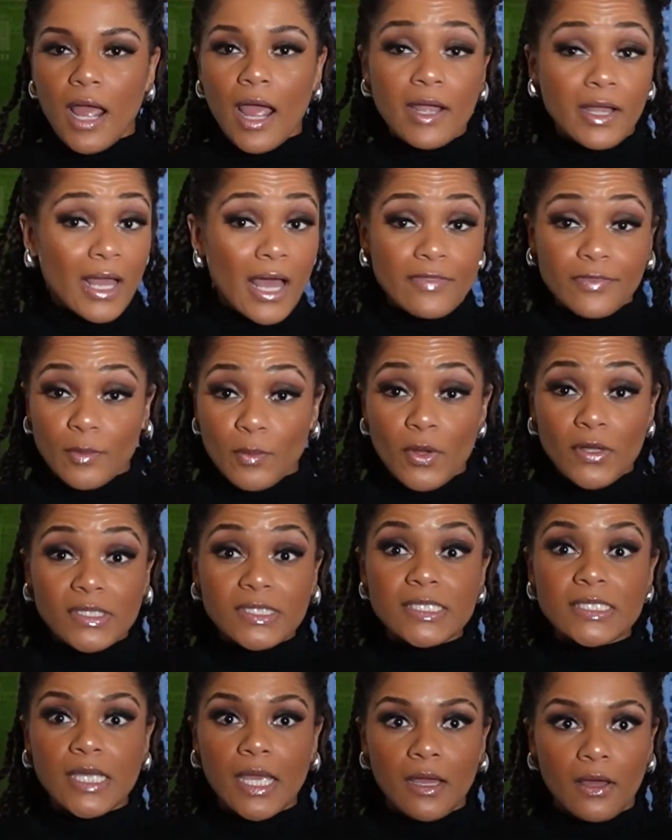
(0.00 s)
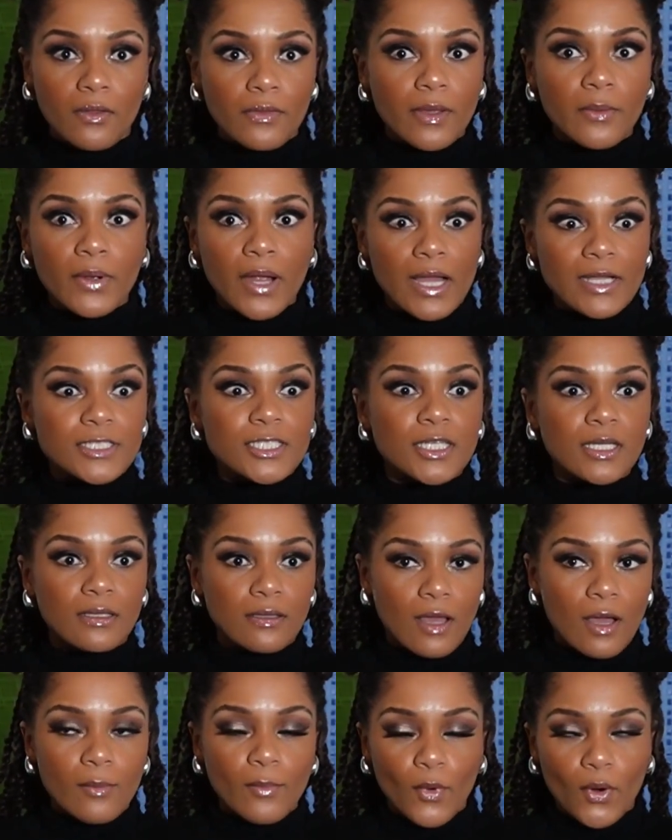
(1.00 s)
I got them on sale they were actually a
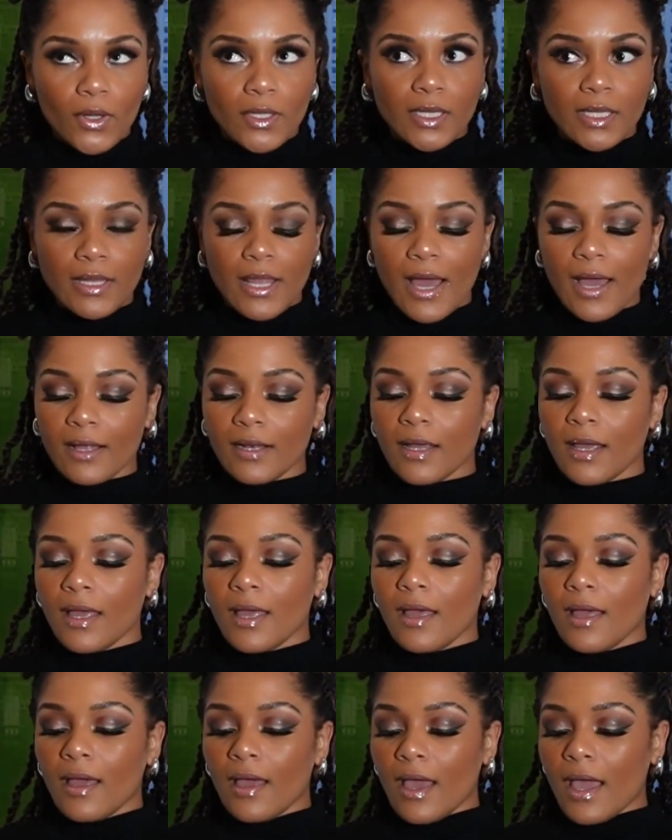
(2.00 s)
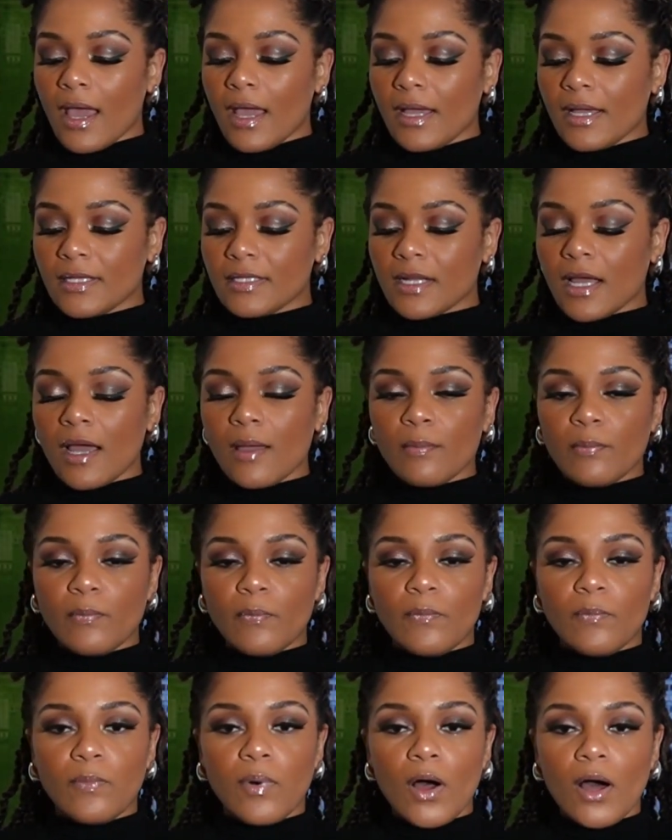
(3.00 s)
lot more than that and I
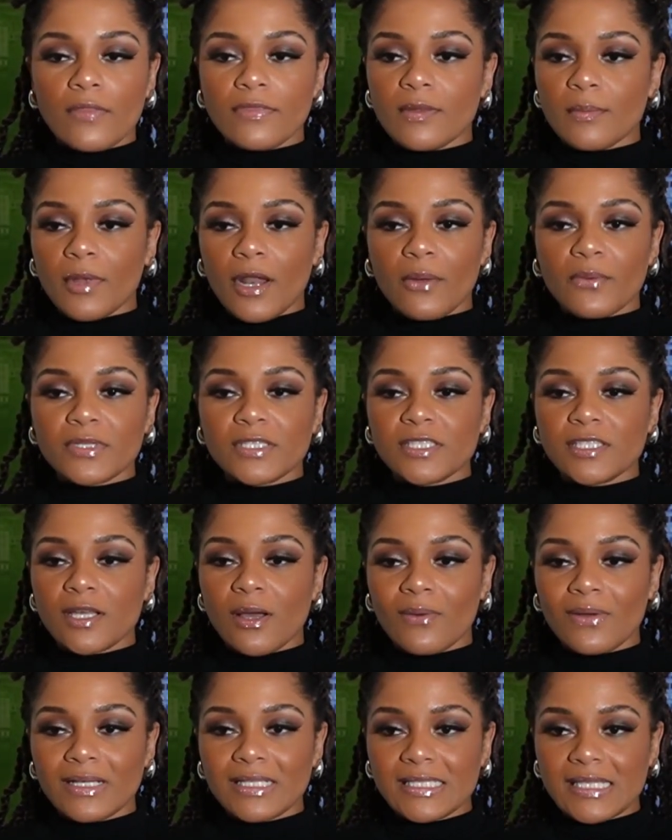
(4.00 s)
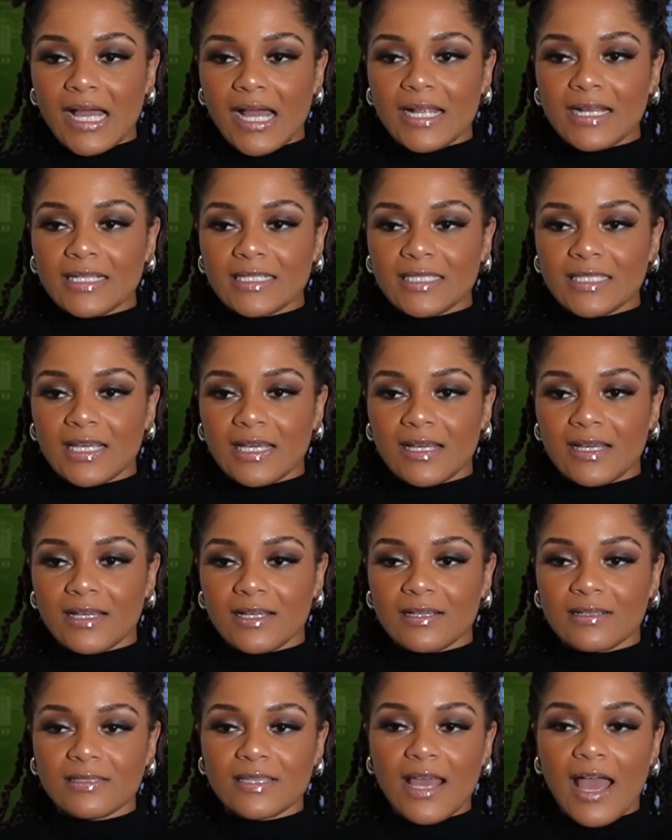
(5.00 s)
bought them and I was so excited
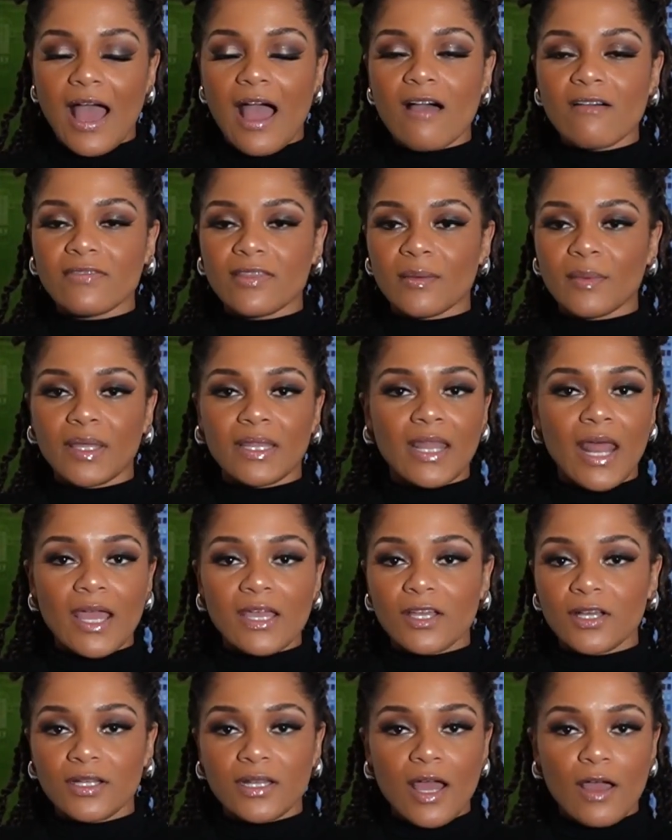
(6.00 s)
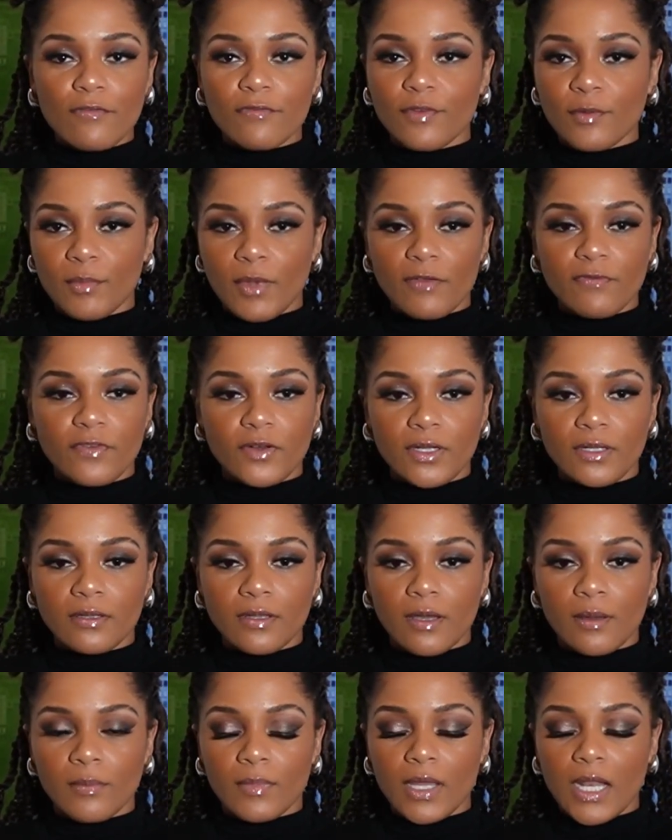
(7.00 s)
to to have them and I could not fit my foot in
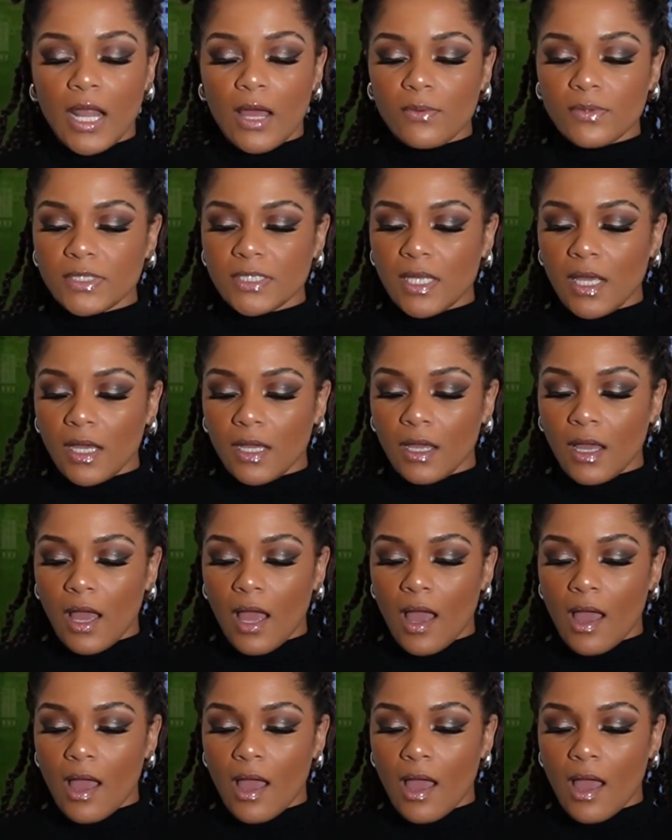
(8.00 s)
them and I was like